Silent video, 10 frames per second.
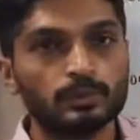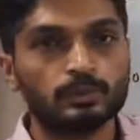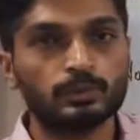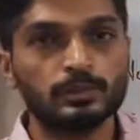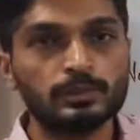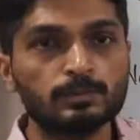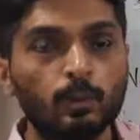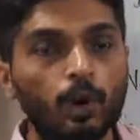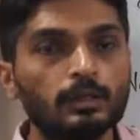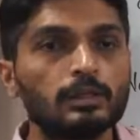So this
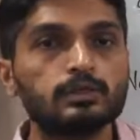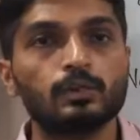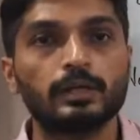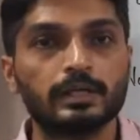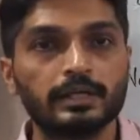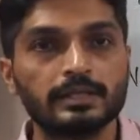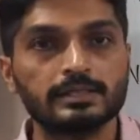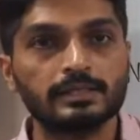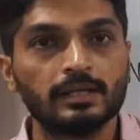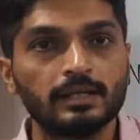ball also
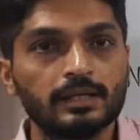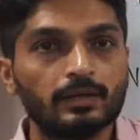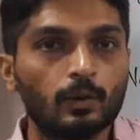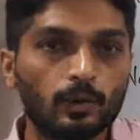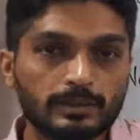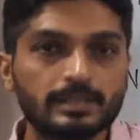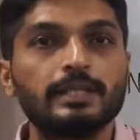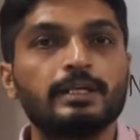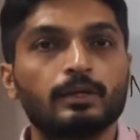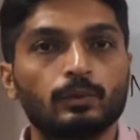contains
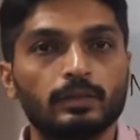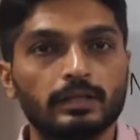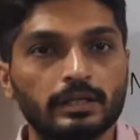center only.